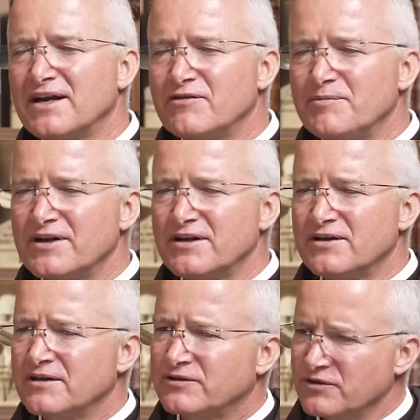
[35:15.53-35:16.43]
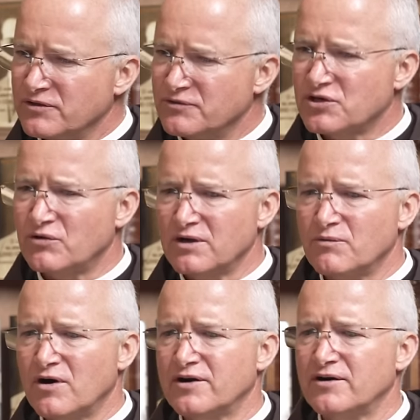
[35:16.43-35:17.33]
everybody to use holy
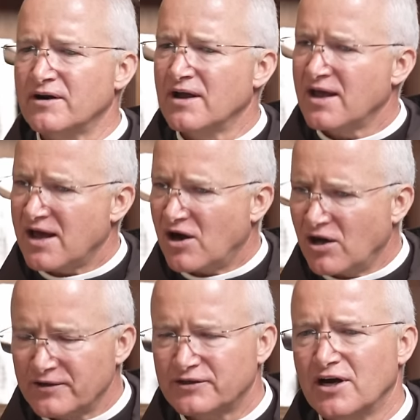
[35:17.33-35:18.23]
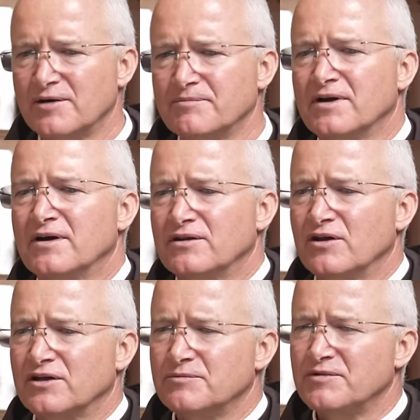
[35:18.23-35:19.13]
water all the time,
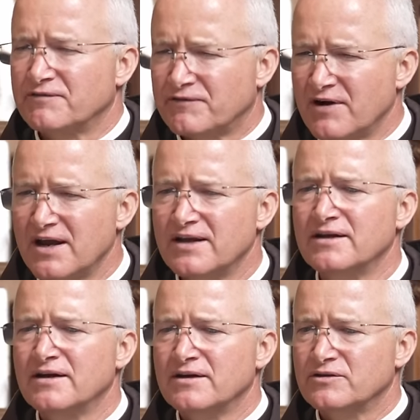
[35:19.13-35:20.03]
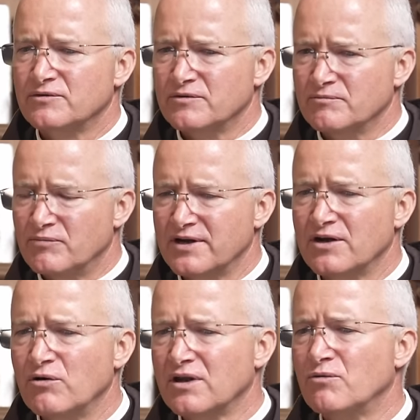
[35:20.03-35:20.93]
not to be afraid to bring
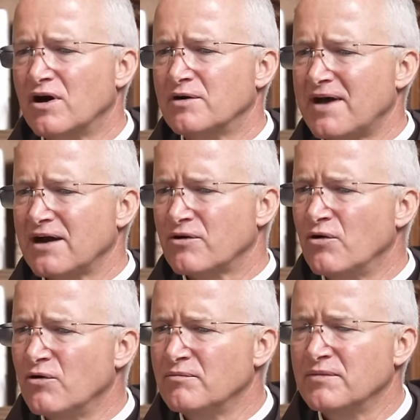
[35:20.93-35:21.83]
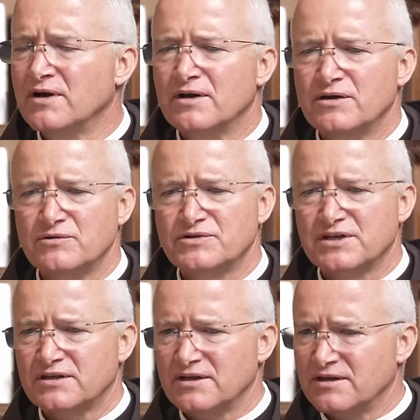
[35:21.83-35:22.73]
holy water back home, use
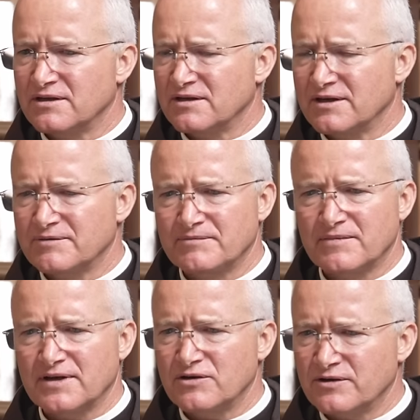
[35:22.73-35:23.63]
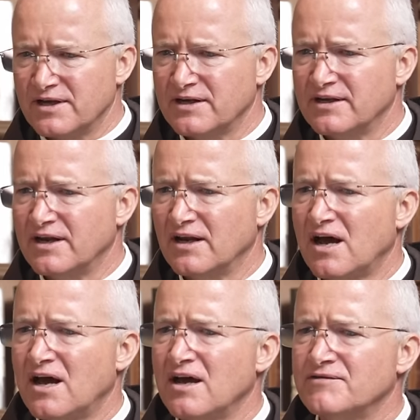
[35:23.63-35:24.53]
it in your day-to-day
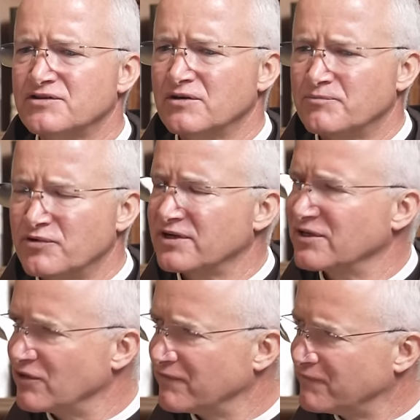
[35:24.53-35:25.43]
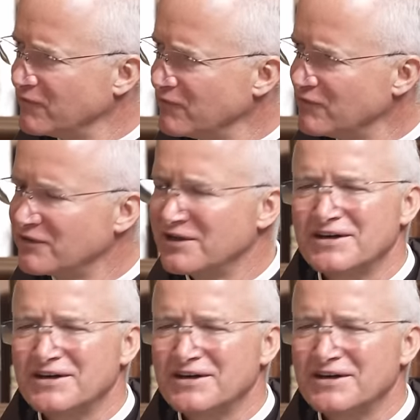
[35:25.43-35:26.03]
lives. You can put it in your food.